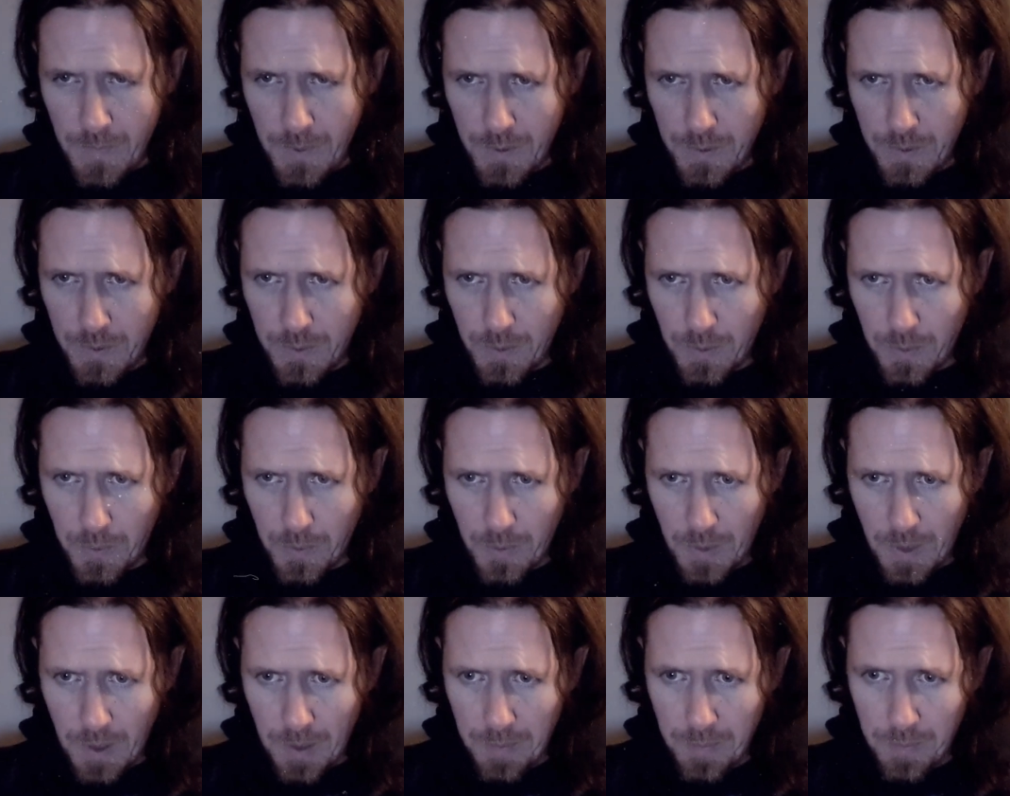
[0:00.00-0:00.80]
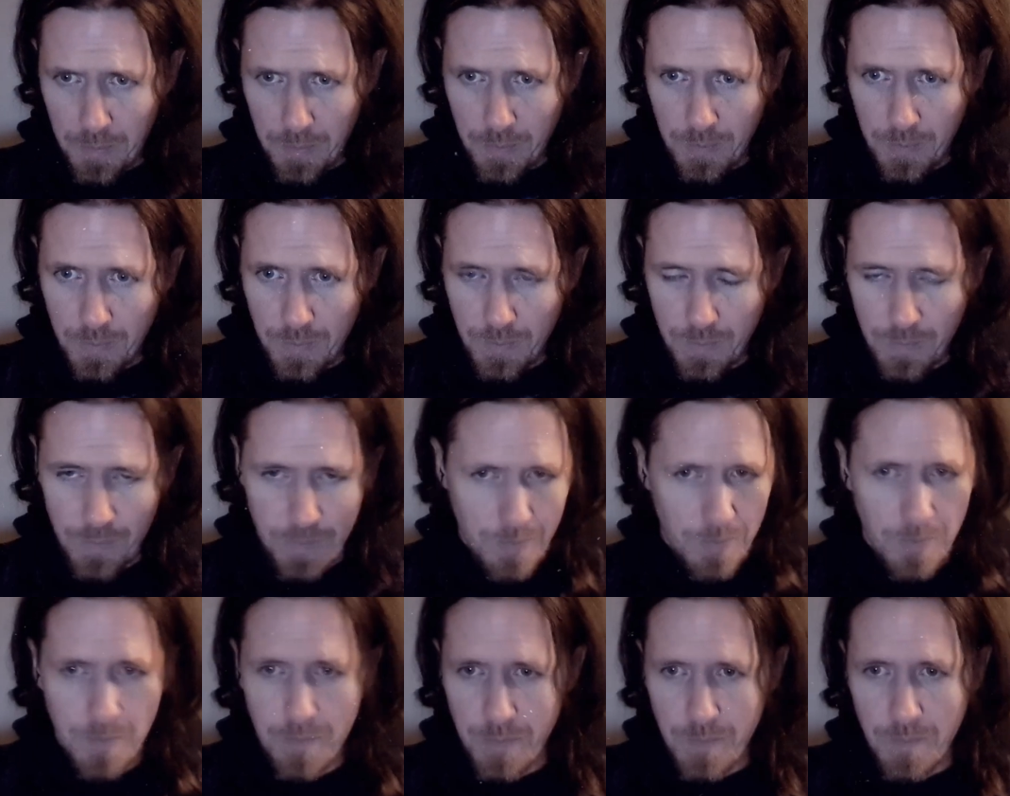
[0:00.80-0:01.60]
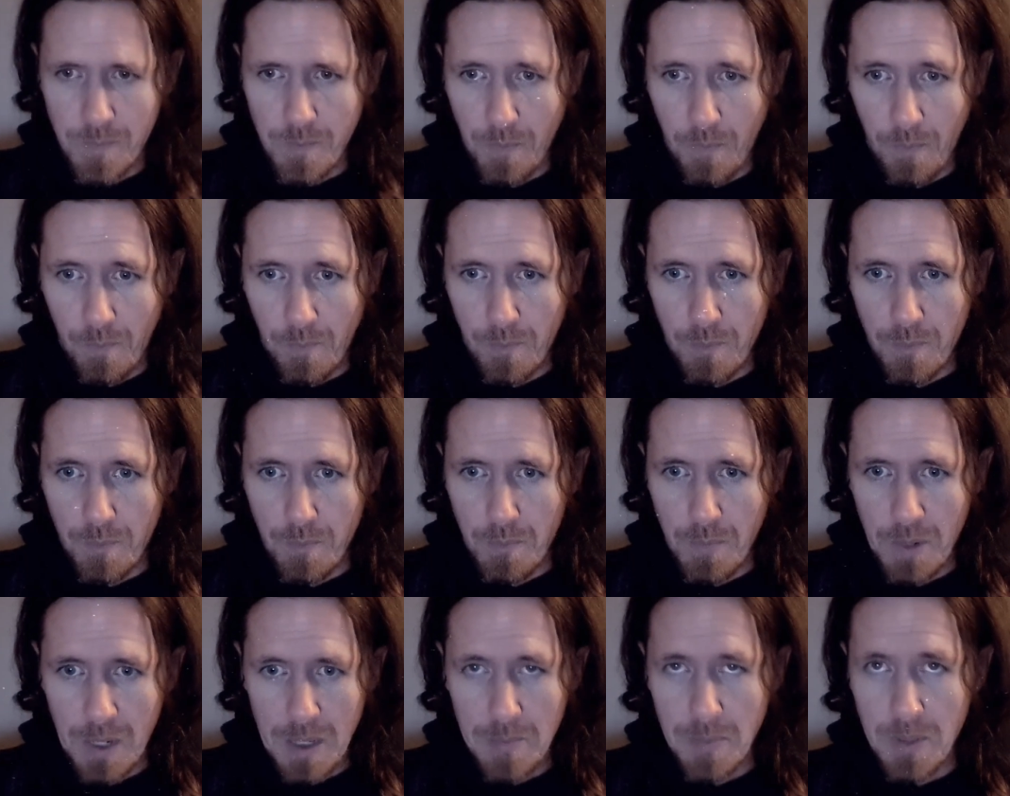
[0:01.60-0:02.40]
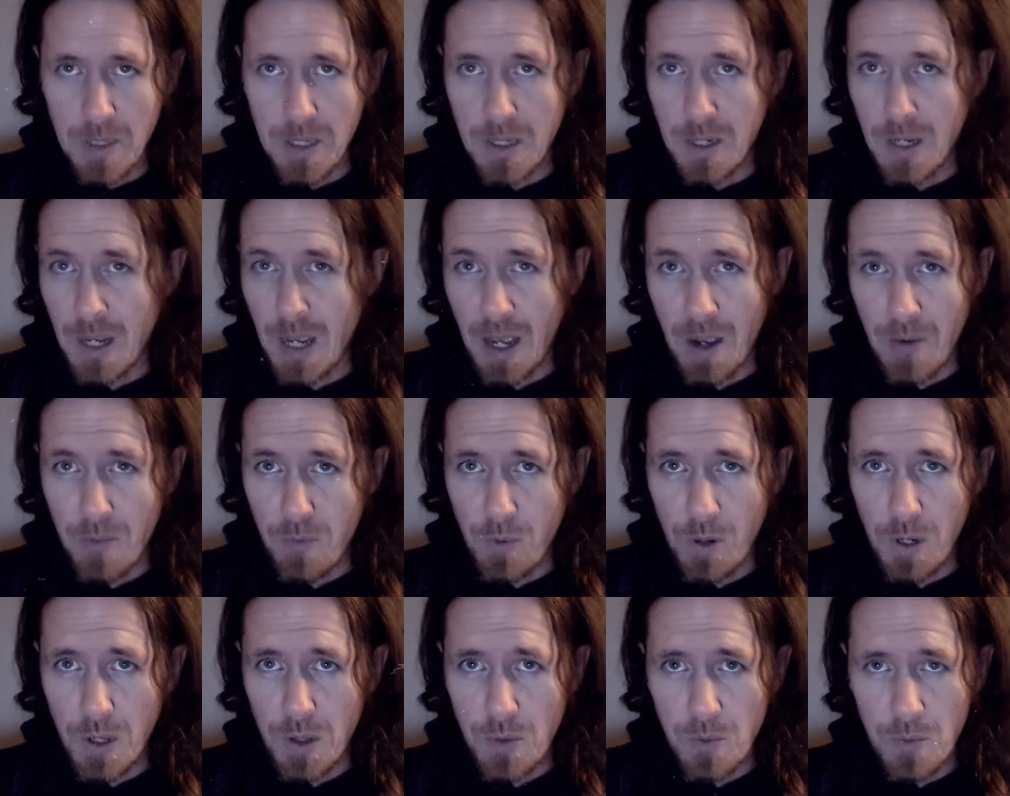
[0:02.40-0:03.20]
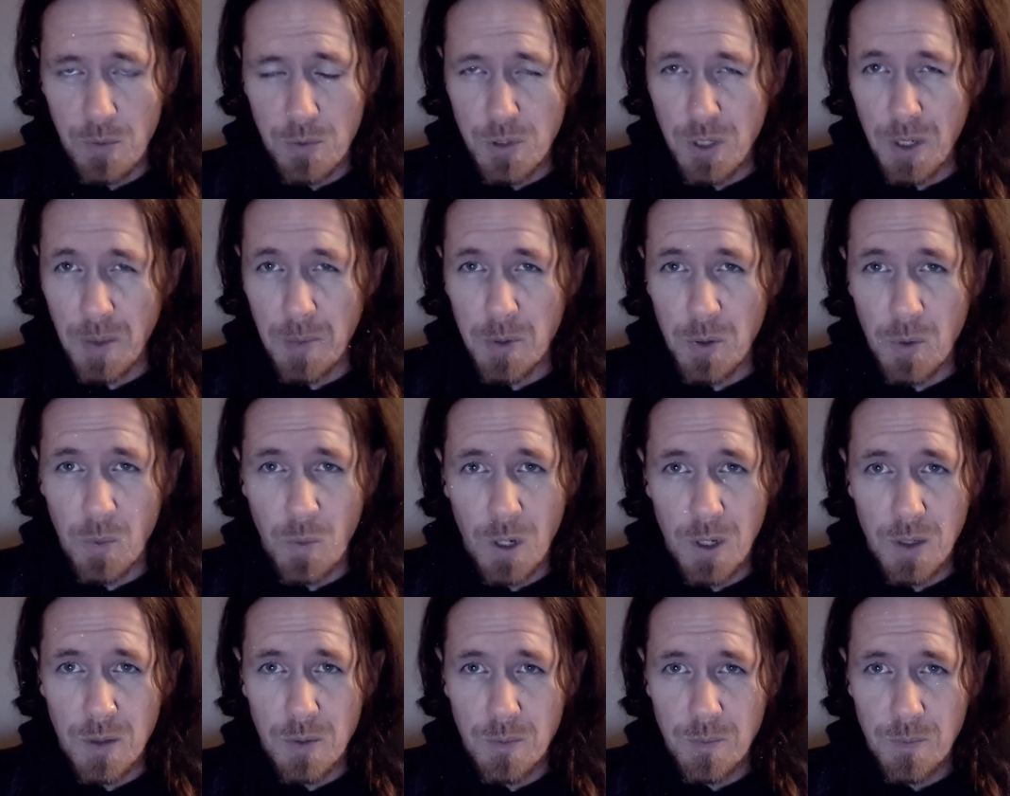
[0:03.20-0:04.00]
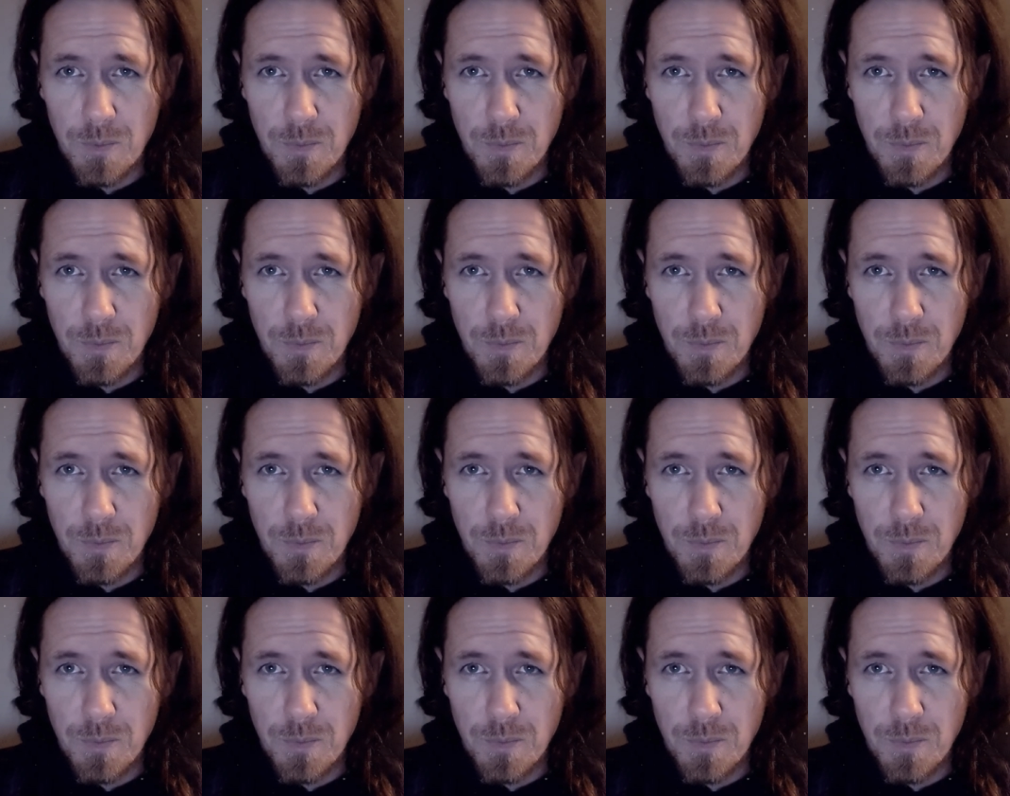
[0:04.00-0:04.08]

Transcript: So I'm maybe halfway through chapter 1.